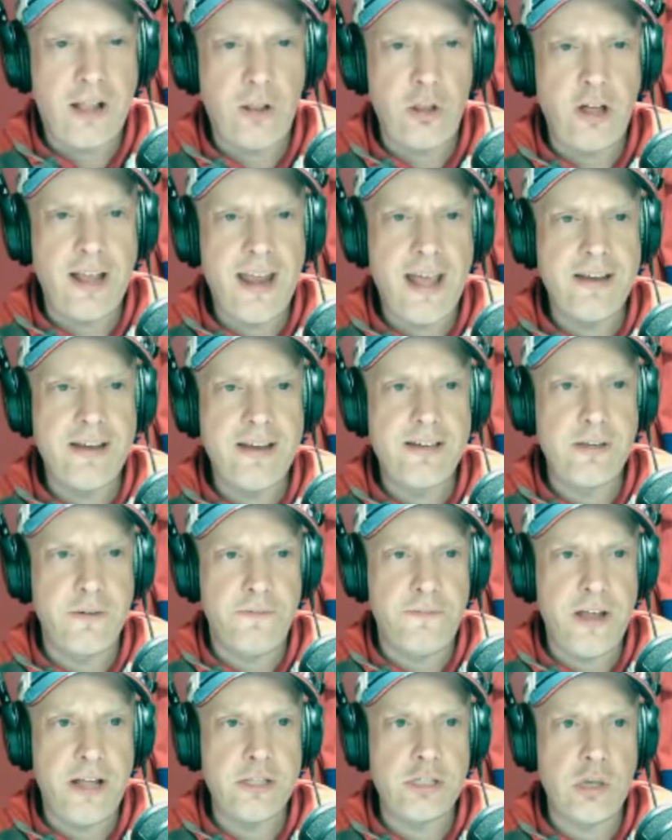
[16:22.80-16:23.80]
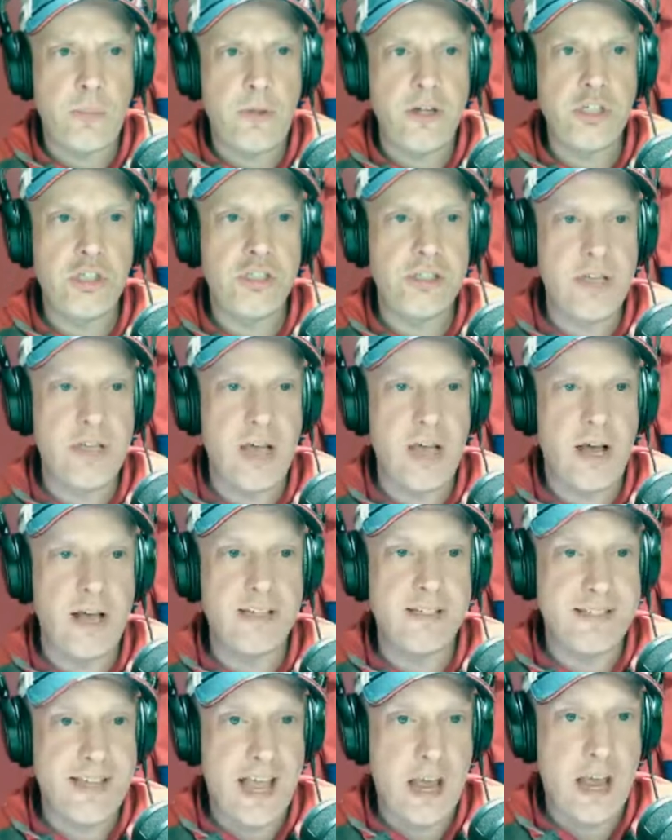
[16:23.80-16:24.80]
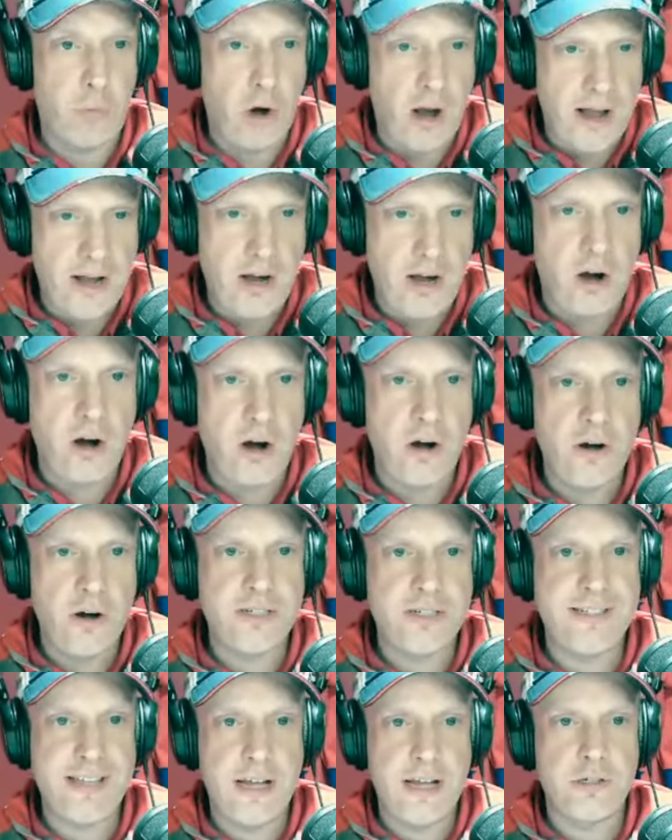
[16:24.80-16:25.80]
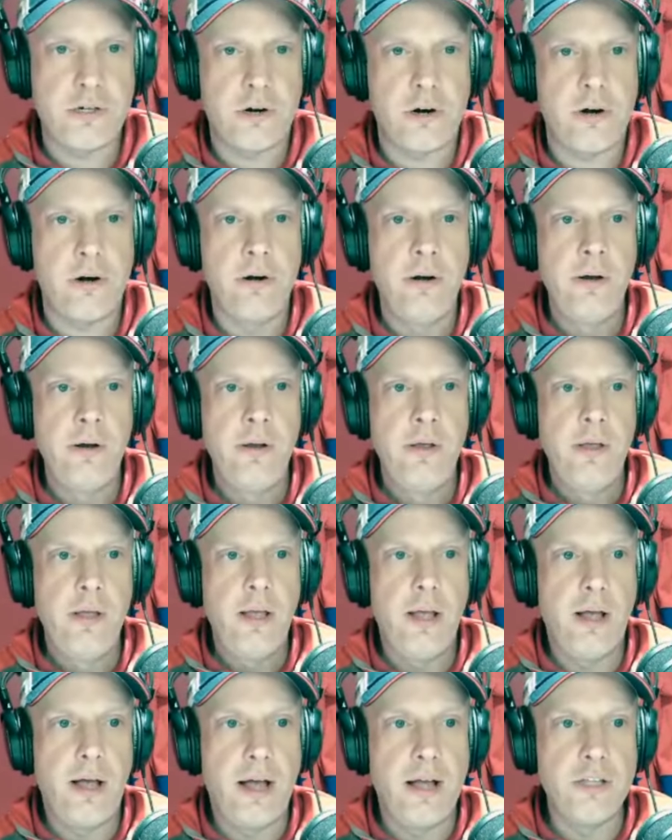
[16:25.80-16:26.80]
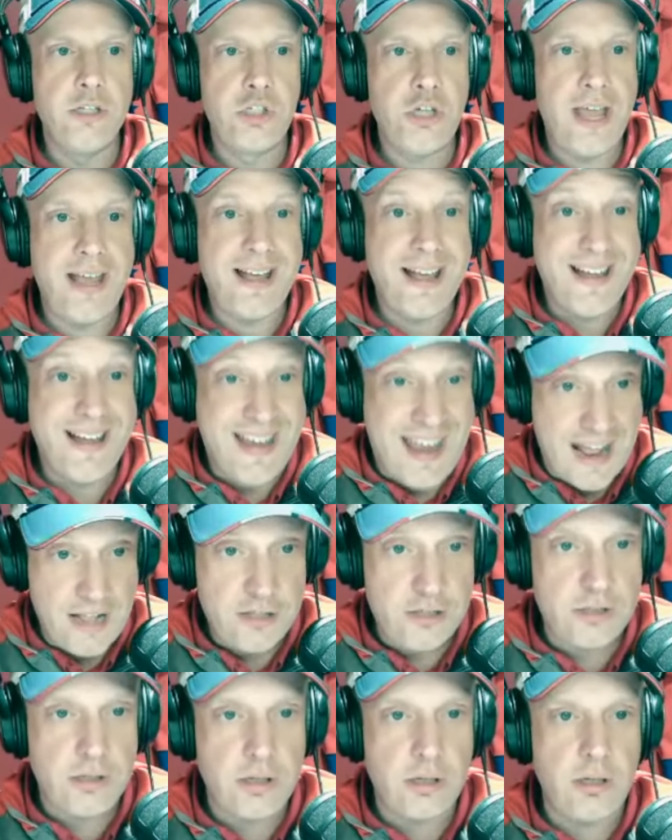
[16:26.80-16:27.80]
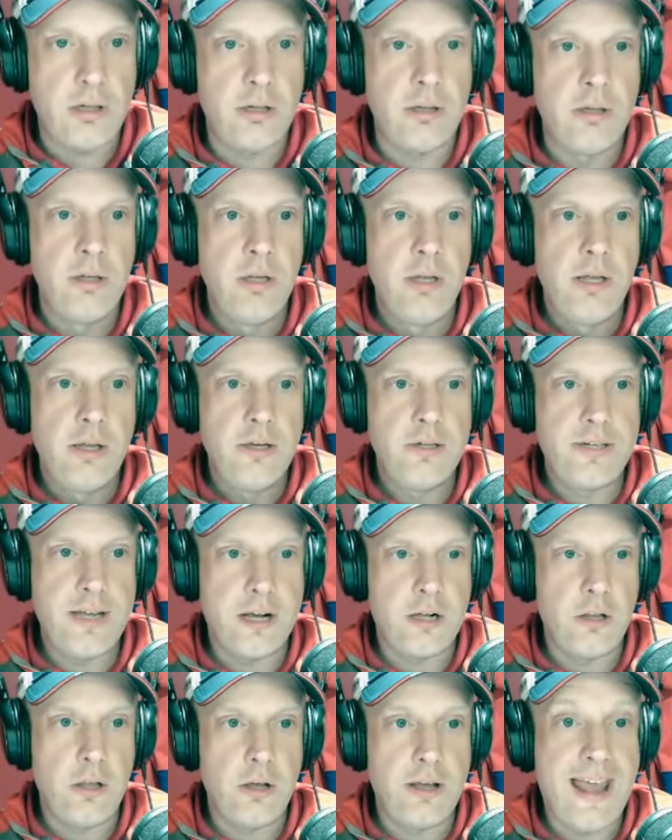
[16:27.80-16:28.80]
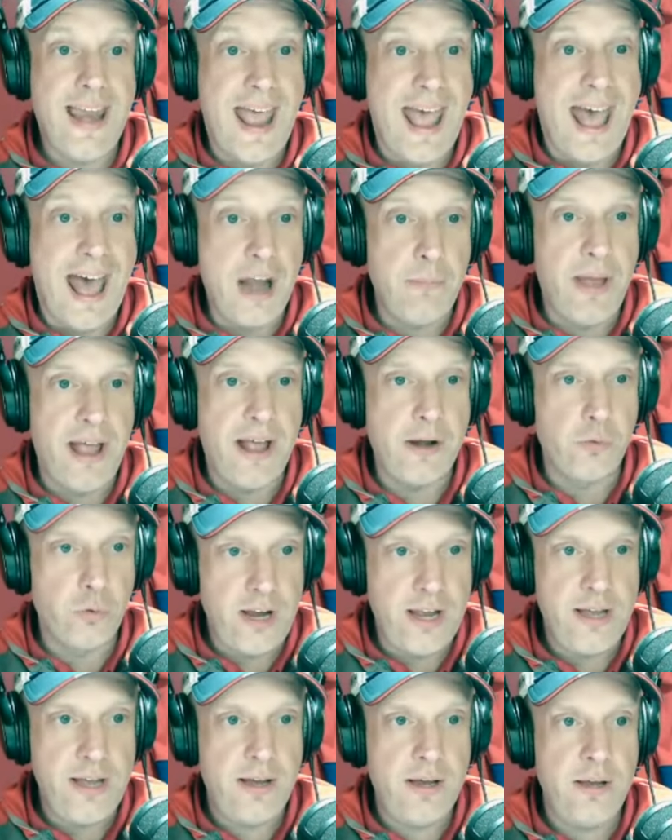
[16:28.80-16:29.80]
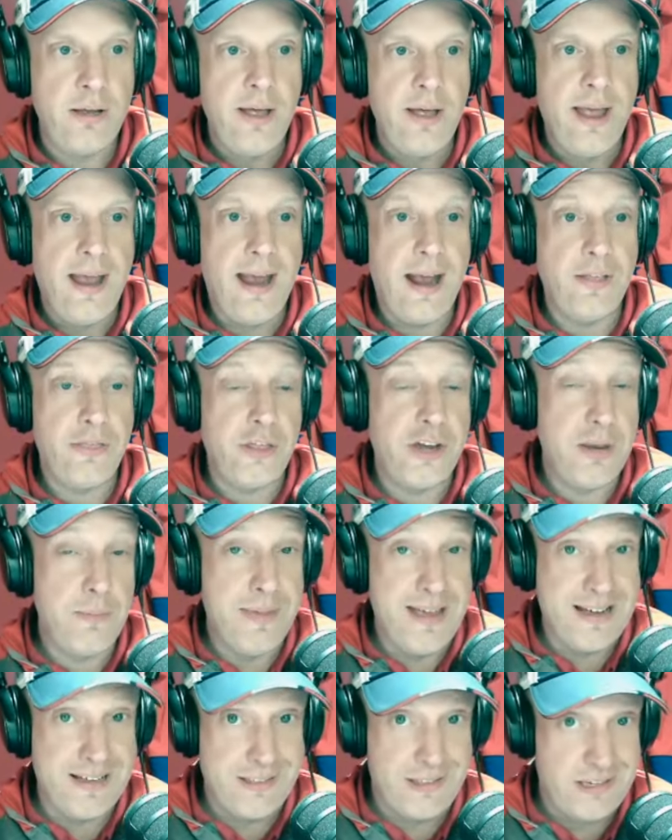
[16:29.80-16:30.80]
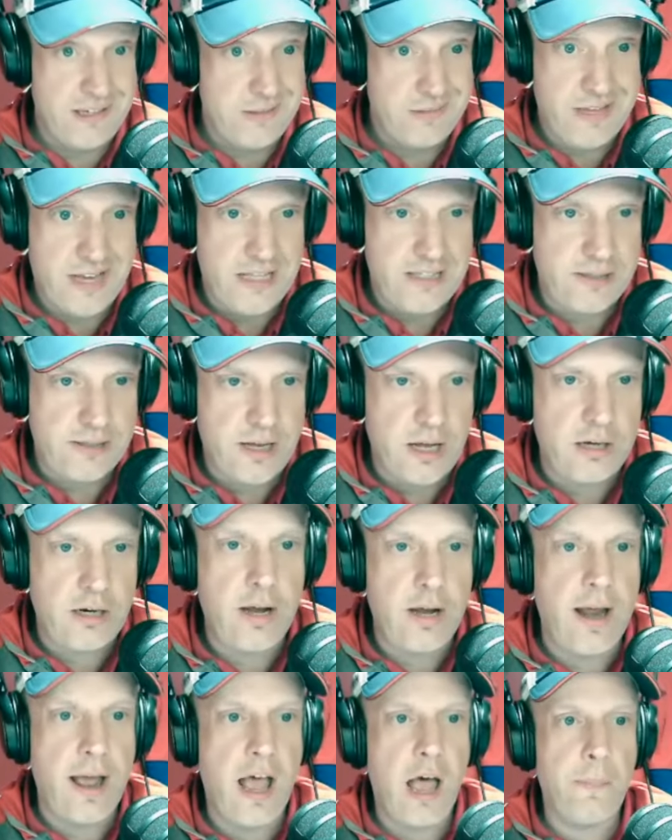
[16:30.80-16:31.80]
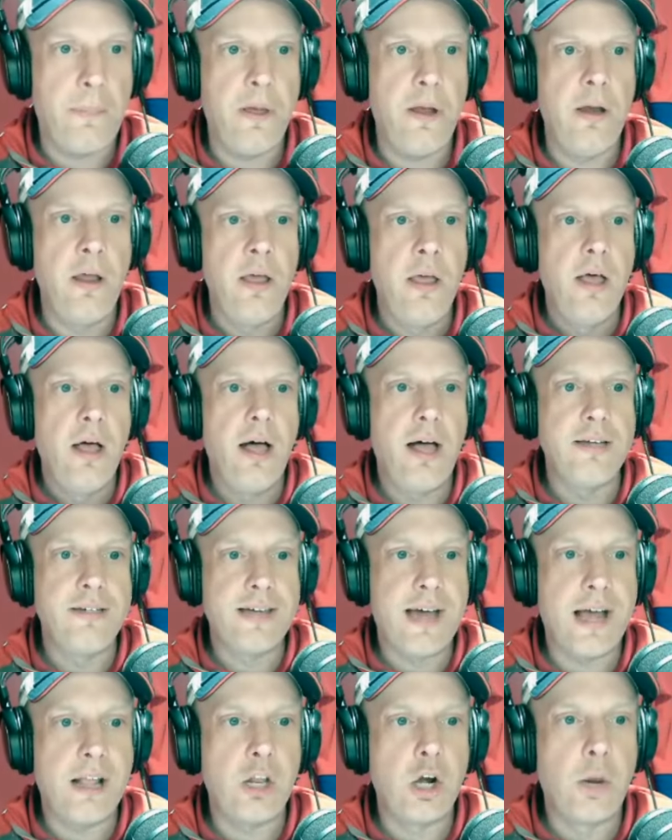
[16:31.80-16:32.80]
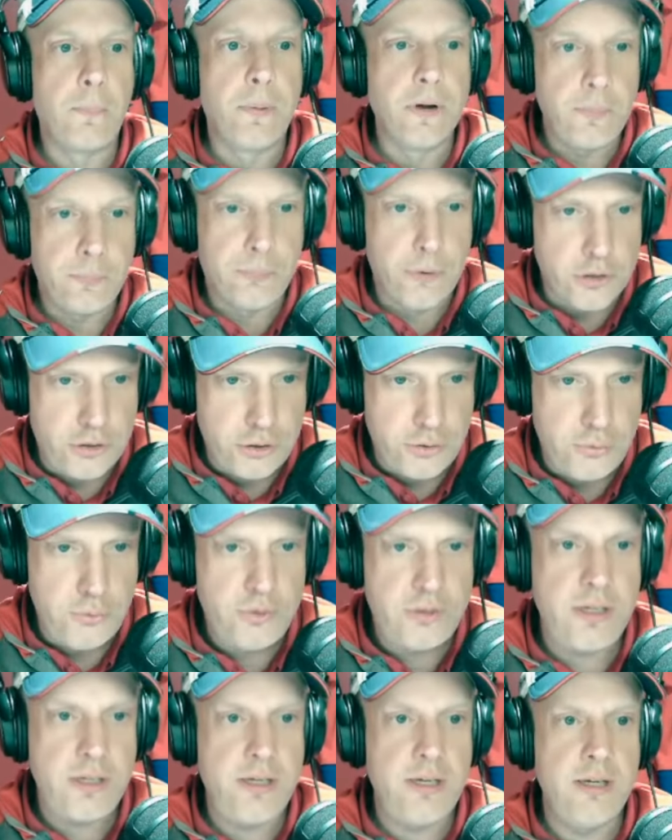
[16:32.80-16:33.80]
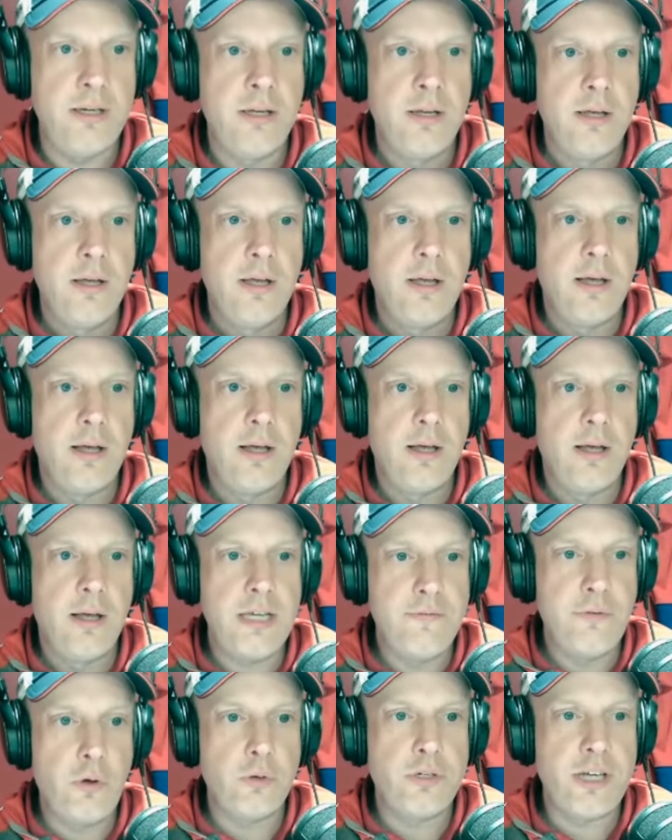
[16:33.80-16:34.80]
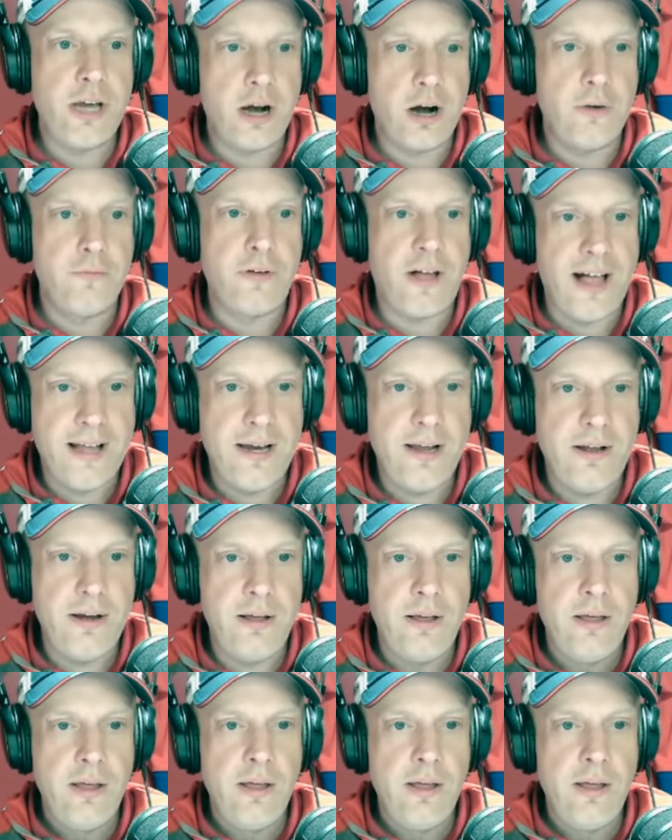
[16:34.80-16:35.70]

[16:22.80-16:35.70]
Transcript: defense, we're not looking at defense so much, Sam Reinhart, center, Jake Gensel. You take a look at Adam Henrique, Anthony Mantha, that's not going to happen, Tyler Bertuzzi, Teuvo Teravainen.